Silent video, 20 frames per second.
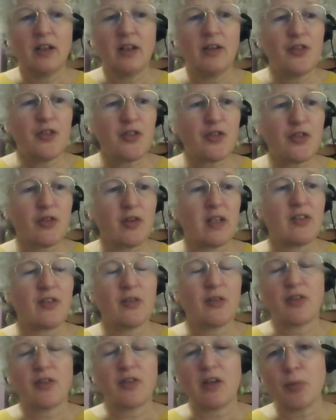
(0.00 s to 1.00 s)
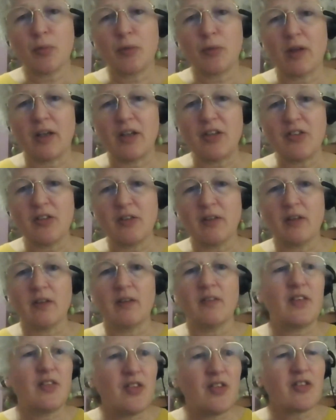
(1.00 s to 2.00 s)
straits of desperation that
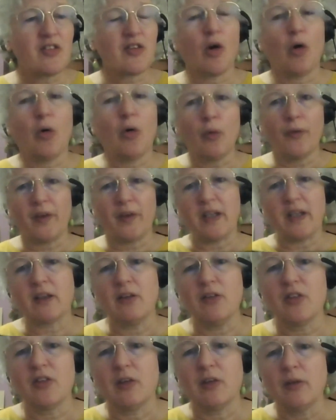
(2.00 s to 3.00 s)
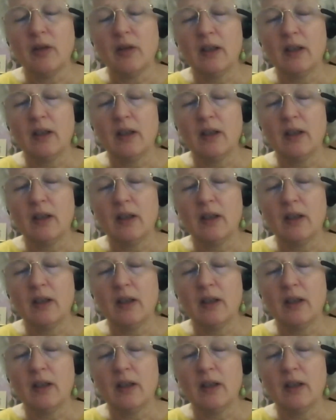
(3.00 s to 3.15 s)
this is all they can do.